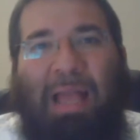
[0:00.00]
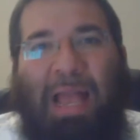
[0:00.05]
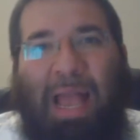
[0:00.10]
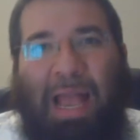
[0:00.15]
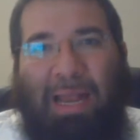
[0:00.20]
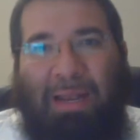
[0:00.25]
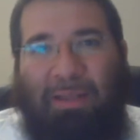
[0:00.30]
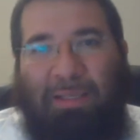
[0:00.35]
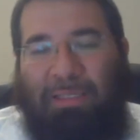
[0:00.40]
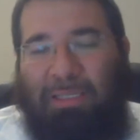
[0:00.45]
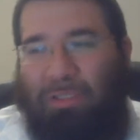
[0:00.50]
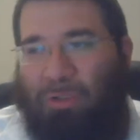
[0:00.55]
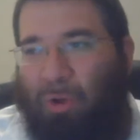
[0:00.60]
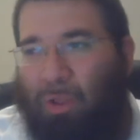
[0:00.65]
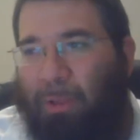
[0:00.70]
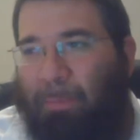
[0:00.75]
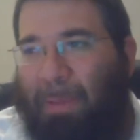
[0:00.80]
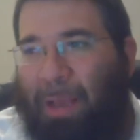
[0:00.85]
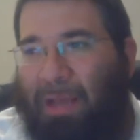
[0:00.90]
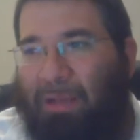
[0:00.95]
And this is
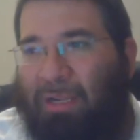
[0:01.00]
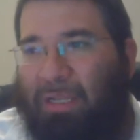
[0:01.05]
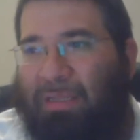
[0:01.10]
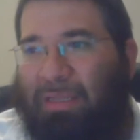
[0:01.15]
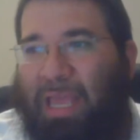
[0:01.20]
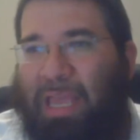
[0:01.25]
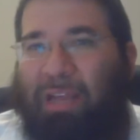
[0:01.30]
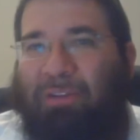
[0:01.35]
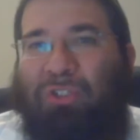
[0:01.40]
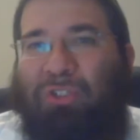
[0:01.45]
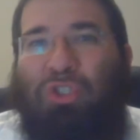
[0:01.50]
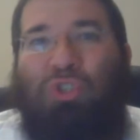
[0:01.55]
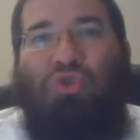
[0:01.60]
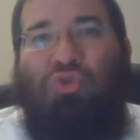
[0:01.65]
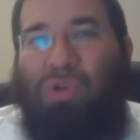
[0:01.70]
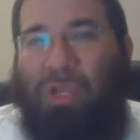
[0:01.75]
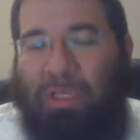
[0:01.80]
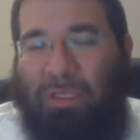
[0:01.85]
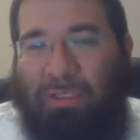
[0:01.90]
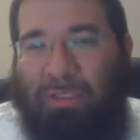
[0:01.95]
all about a day of
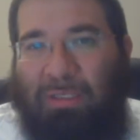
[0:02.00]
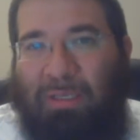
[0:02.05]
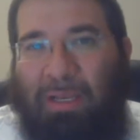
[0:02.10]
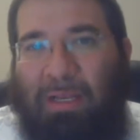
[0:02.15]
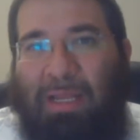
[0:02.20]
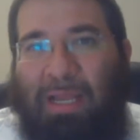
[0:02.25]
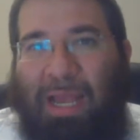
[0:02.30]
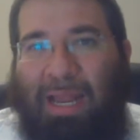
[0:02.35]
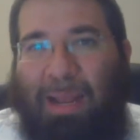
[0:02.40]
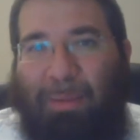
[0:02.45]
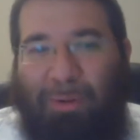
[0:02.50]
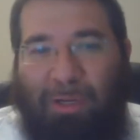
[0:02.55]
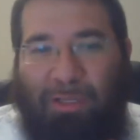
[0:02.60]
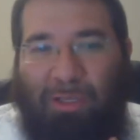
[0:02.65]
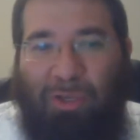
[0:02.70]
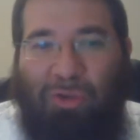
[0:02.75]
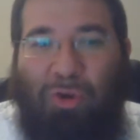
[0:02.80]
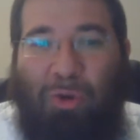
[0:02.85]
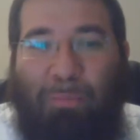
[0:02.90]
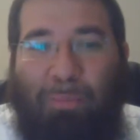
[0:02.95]
students. And I'm going to
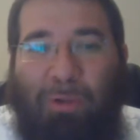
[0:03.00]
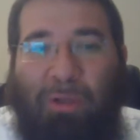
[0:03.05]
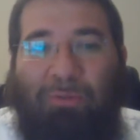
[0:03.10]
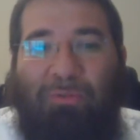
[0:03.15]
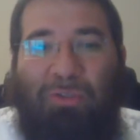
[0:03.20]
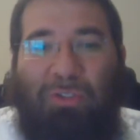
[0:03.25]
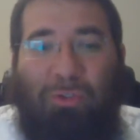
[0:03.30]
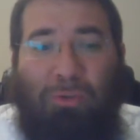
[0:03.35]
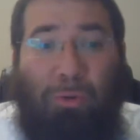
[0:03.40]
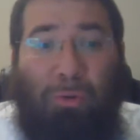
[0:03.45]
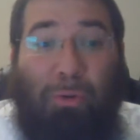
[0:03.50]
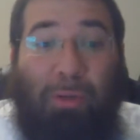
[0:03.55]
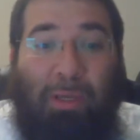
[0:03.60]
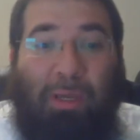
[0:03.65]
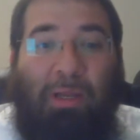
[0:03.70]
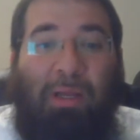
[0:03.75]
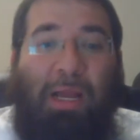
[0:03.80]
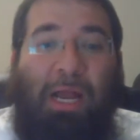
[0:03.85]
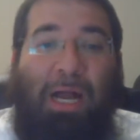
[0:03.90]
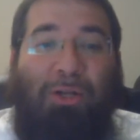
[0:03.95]
tell you a beautiful story
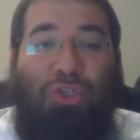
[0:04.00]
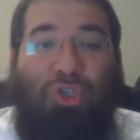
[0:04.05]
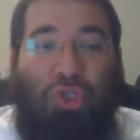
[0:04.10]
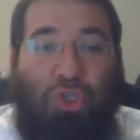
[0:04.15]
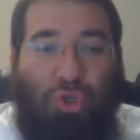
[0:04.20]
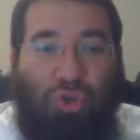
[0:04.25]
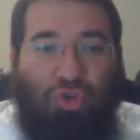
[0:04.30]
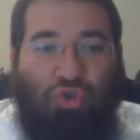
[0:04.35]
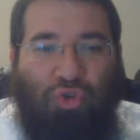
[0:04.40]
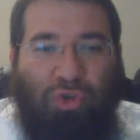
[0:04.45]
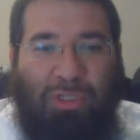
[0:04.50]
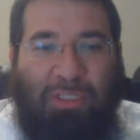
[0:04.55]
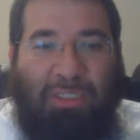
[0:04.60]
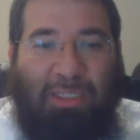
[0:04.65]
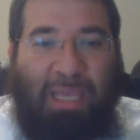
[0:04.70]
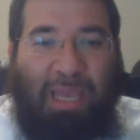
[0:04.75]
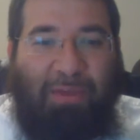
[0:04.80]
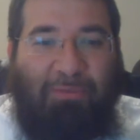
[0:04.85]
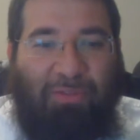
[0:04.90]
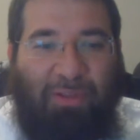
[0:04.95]
how children
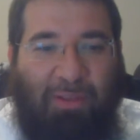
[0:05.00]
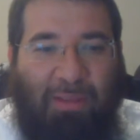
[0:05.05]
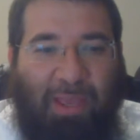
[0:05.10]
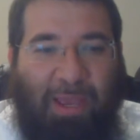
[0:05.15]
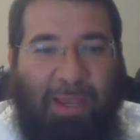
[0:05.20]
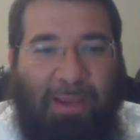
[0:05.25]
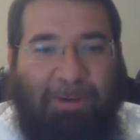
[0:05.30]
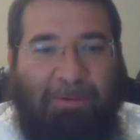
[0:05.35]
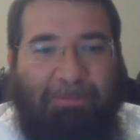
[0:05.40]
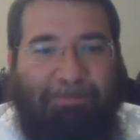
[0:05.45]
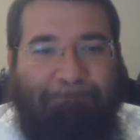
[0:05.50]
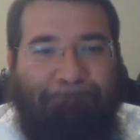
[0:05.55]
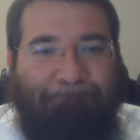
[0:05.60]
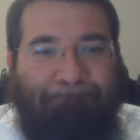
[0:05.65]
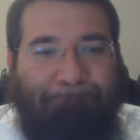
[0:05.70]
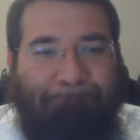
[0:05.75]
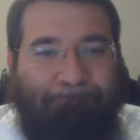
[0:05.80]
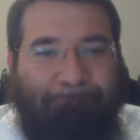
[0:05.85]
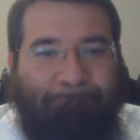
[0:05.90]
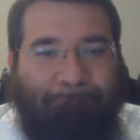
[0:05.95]
saved the day.
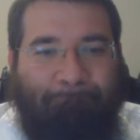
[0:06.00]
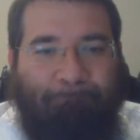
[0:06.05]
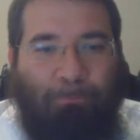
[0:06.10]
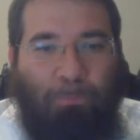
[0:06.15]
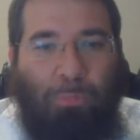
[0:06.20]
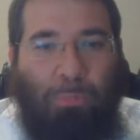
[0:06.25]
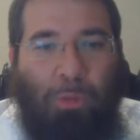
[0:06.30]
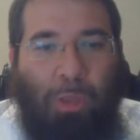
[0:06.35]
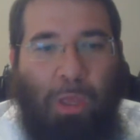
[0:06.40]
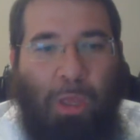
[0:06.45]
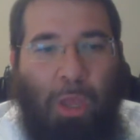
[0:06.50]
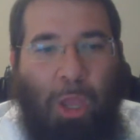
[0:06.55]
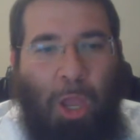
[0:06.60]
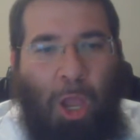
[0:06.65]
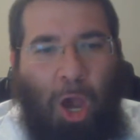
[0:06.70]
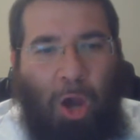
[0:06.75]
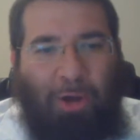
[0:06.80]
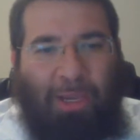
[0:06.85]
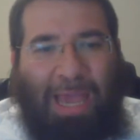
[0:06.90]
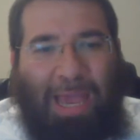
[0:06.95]

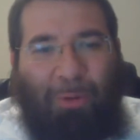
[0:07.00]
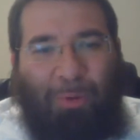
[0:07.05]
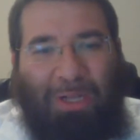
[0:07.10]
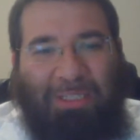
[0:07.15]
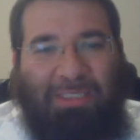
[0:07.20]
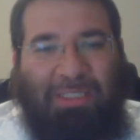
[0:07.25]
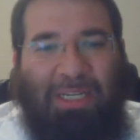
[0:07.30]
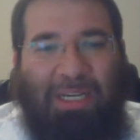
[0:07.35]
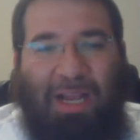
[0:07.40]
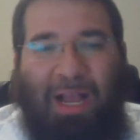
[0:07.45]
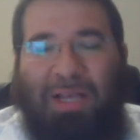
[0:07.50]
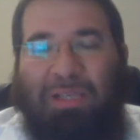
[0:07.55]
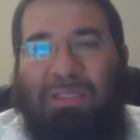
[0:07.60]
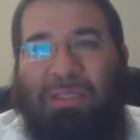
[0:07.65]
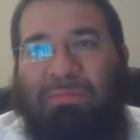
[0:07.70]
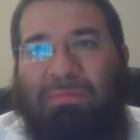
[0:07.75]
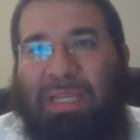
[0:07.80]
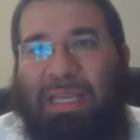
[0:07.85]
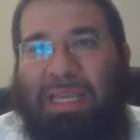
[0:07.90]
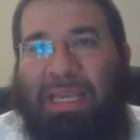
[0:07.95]
Okay, what's the
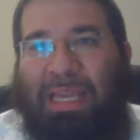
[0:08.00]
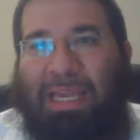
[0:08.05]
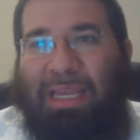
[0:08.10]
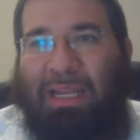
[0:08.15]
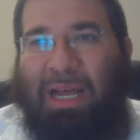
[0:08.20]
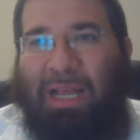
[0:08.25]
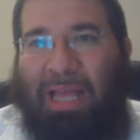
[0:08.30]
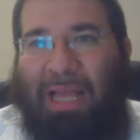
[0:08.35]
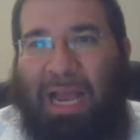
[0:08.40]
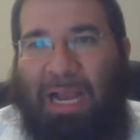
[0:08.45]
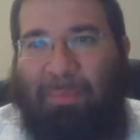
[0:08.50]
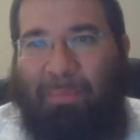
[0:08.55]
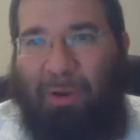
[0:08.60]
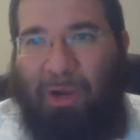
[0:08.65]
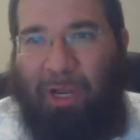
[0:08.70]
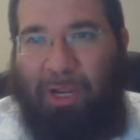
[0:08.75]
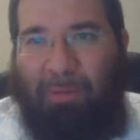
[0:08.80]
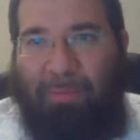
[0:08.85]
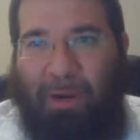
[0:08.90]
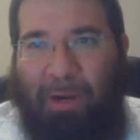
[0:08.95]
custom to eat on Lag
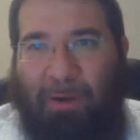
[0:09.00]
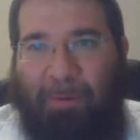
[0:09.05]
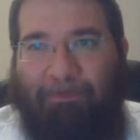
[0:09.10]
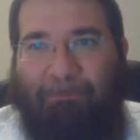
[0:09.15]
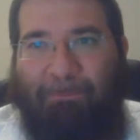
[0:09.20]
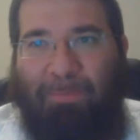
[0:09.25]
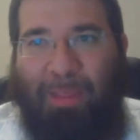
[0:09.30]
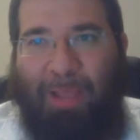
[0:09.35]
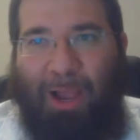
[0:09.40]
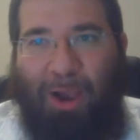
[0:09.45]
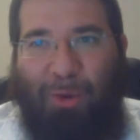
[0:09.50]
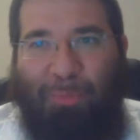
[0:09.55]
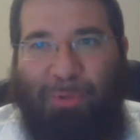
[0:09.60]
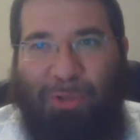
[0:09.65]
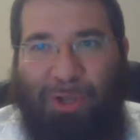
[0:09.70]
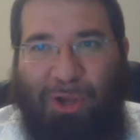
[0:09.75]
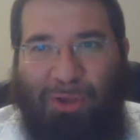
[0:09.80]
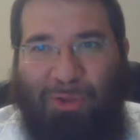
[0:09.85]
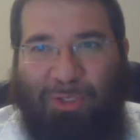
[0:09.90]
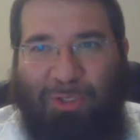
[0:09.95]
BaOmer? I hope
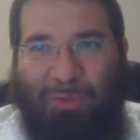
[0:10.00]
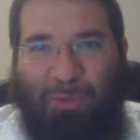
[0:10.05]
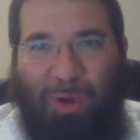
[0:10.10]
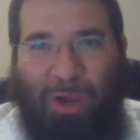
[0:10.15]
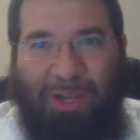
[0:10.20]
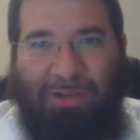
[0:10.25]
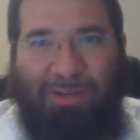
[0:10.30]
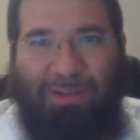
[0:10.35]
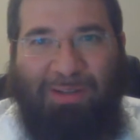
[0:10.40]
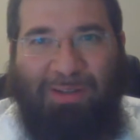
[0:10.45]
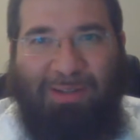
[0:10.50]
you know this one.